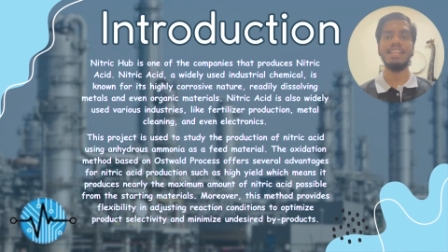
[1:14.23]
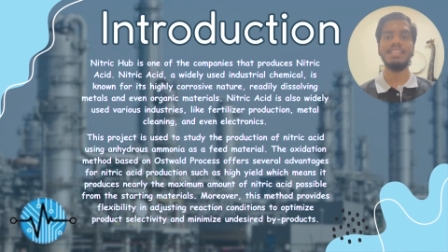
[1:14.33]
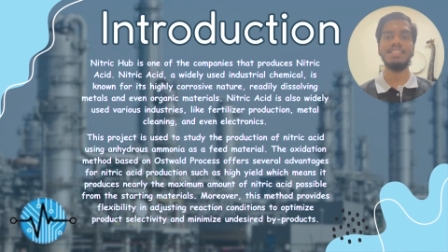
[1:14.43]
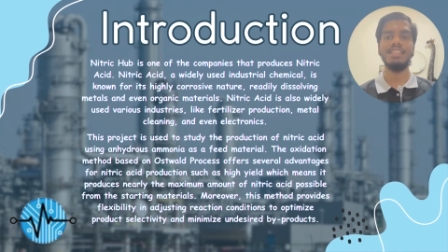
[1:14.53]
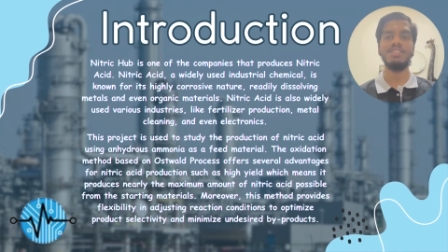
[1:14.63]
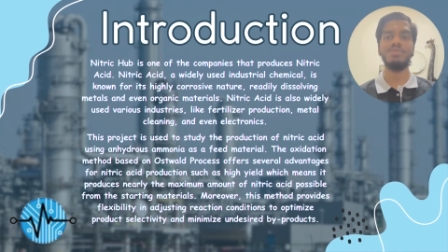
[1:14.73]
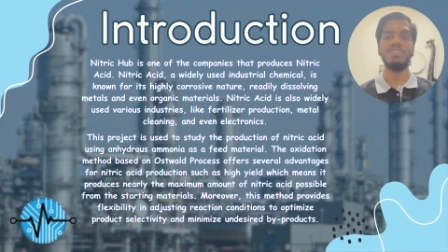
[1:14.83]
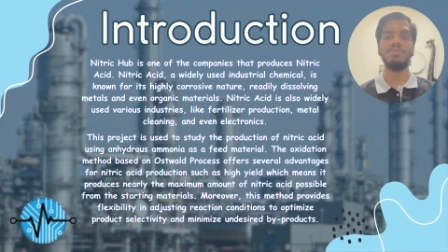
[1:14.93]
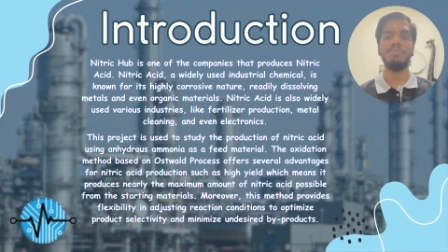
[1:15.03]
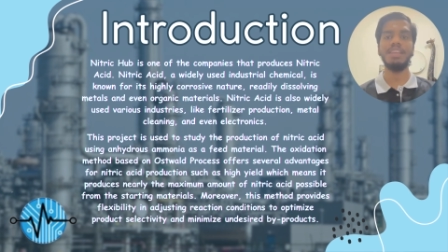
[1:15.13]
acid is one of
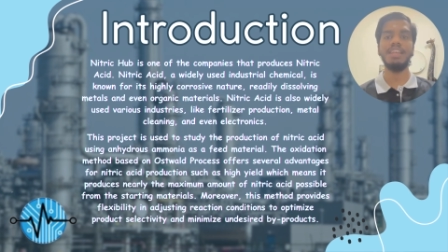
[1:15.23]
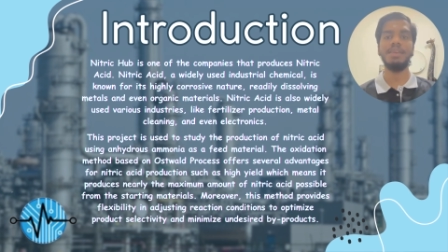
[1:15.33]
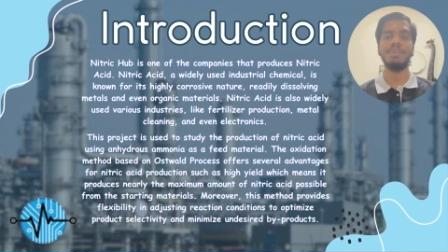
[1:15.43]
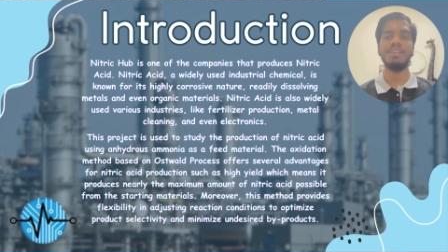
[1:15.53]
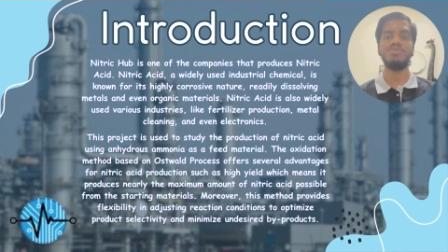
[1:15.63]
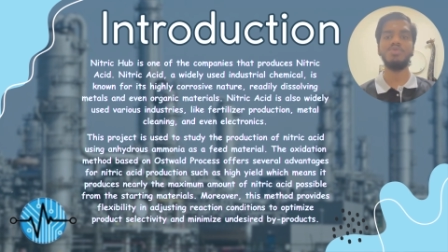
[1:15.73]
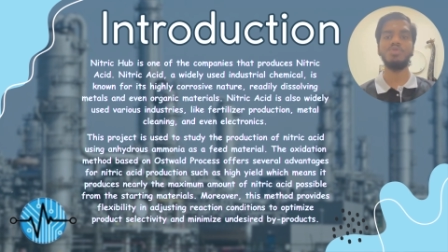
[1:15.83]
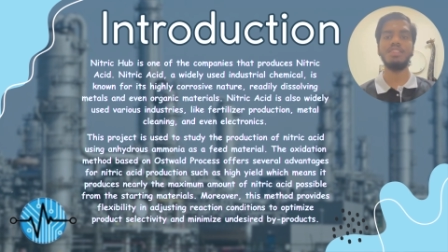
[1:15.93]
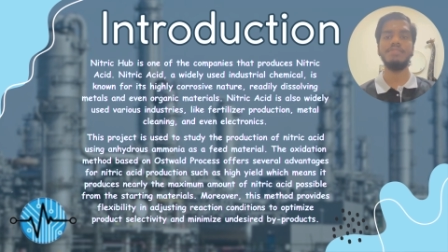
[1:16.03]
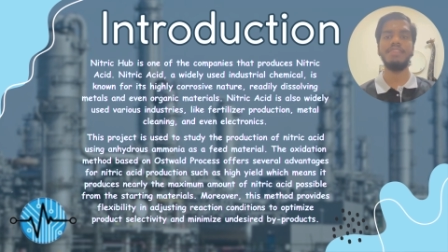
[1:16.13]
the main chemicals used in